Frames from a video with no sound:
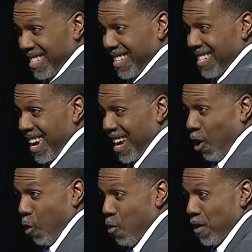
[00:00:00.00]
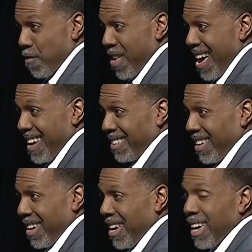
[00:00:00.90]
to take hold of that,
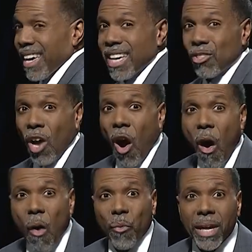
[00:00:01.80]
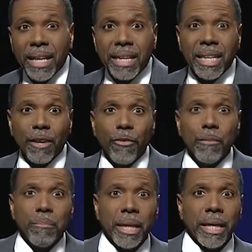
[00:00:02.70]
He's already
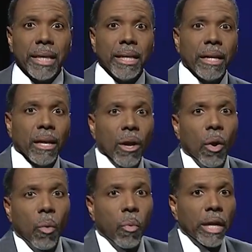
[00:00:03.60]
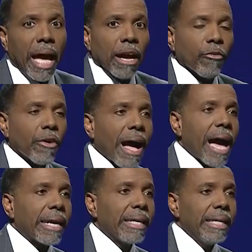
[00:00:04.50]
given me whatever
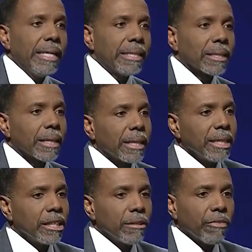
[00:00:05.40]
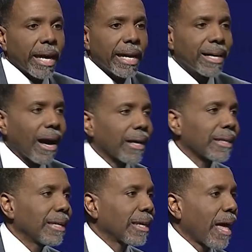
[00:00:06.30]
I need to live a
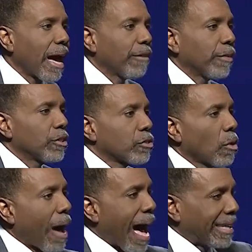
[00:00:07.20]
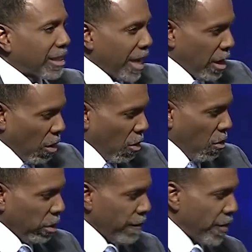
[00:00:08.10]
godly life. And so I take
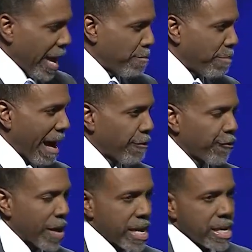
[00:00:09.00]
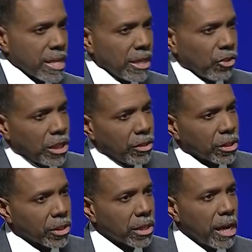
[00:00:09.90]
hold of that by faith in
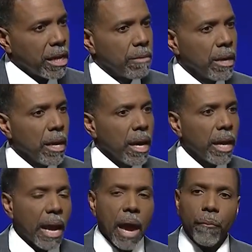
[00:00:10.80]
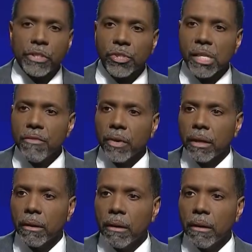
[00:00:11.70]
Jesus' name, and I receive it.